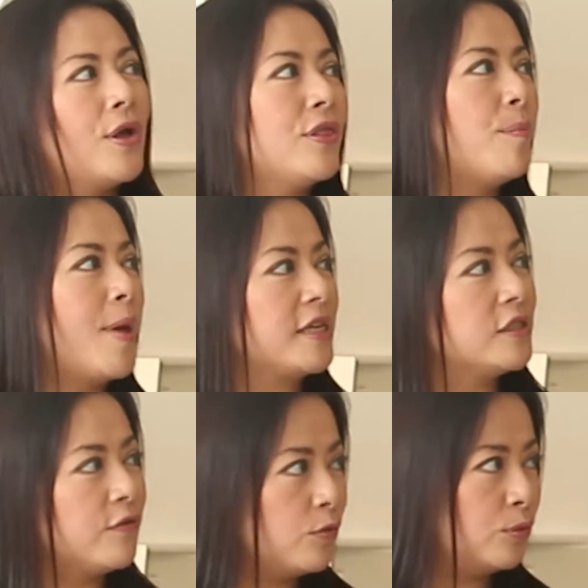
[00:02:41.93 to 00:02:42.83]
the best
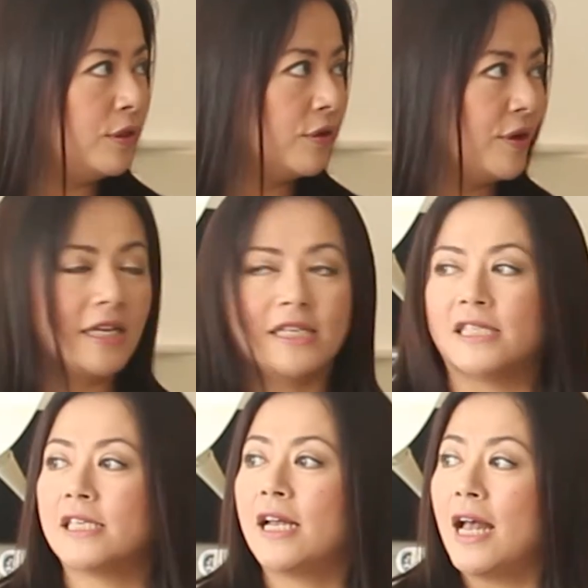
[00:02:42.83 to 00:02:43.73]
food there
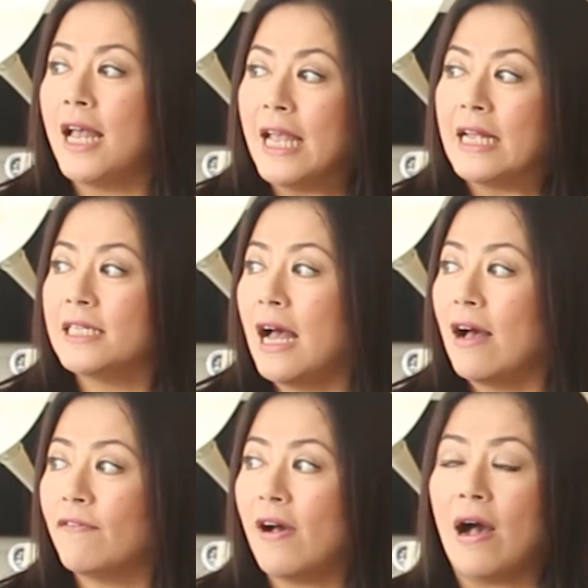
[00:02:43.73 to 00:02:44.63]
is in
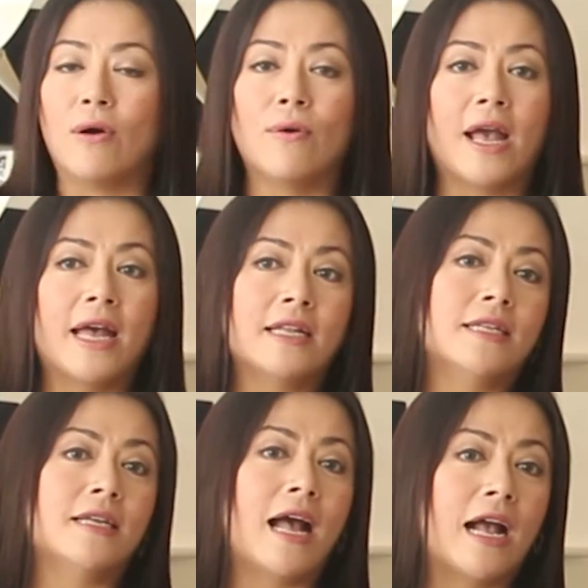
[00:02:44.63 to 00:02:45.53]
Davao,
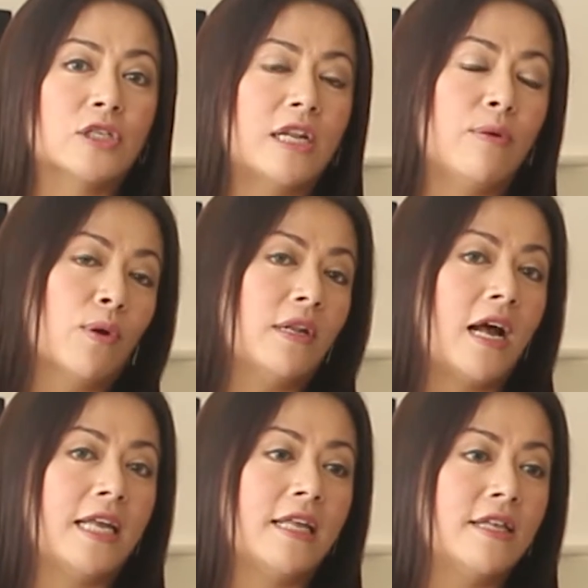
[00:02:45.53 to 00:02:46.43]
and actually we're
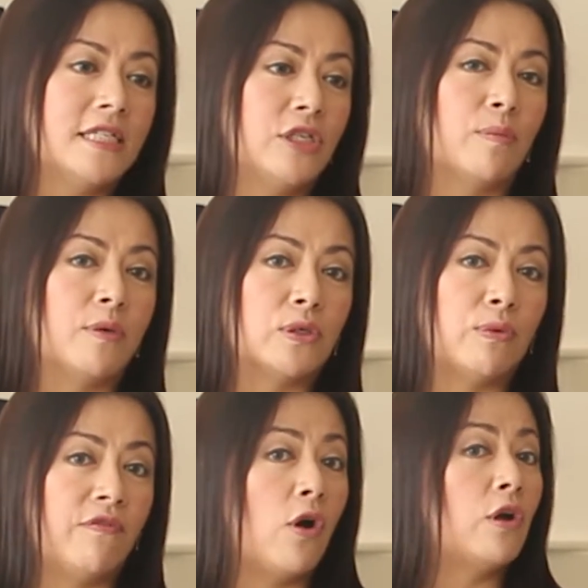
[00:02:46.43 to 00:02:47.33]
lucky this year because
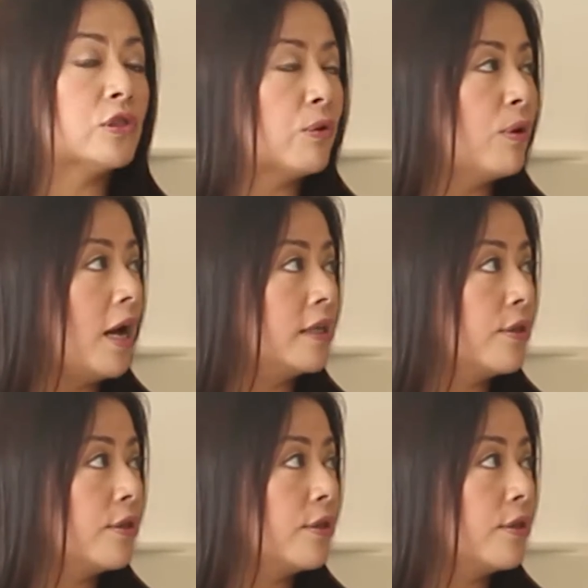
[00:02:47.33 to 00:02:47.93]
we've also got